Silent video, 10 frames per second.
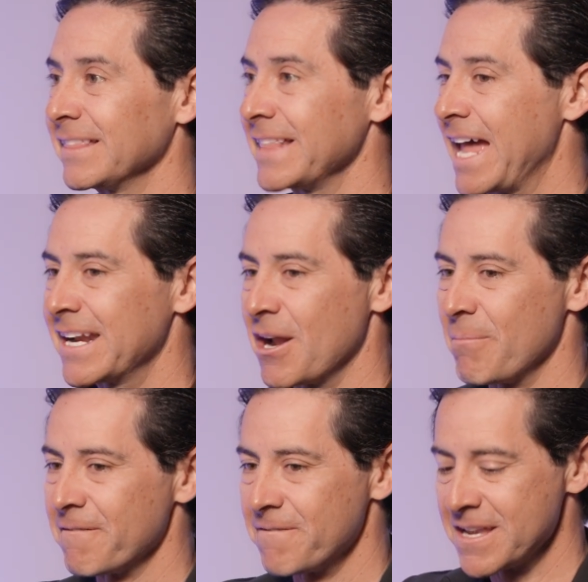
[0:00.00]
landed on
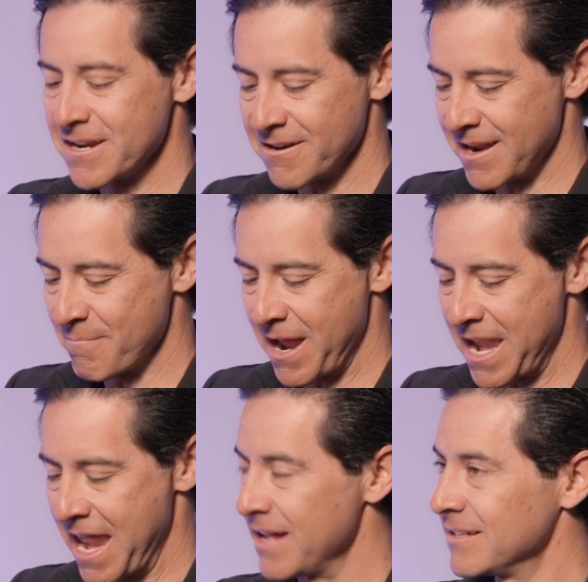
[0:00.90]
my finger, and my
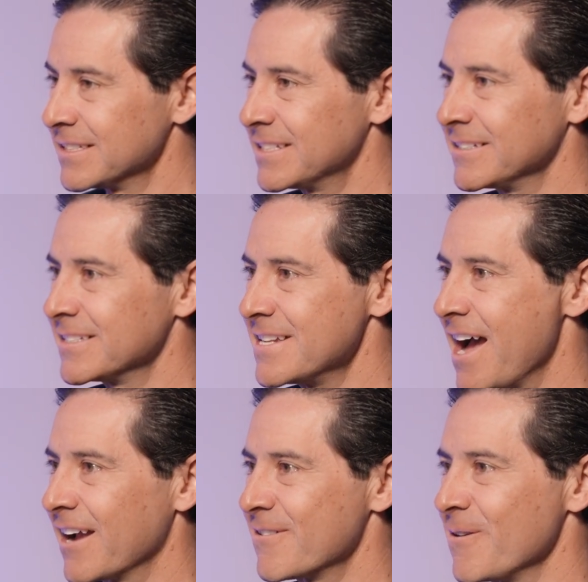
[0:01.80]
nail still has
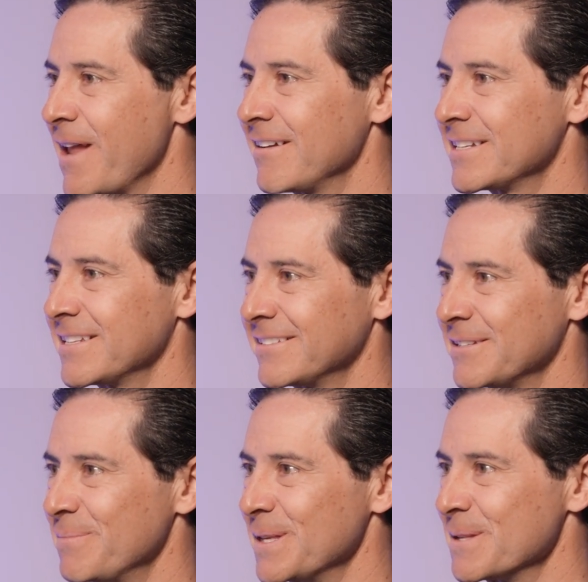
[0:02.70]
not grown out
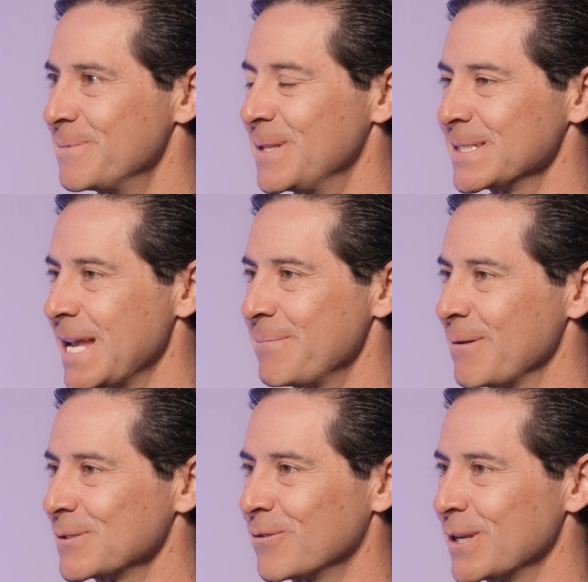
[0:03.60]
to be the same.
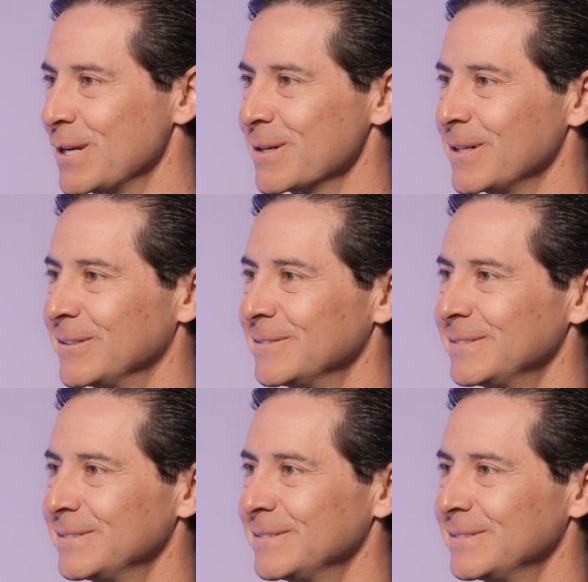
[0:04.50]
That was over a year ago.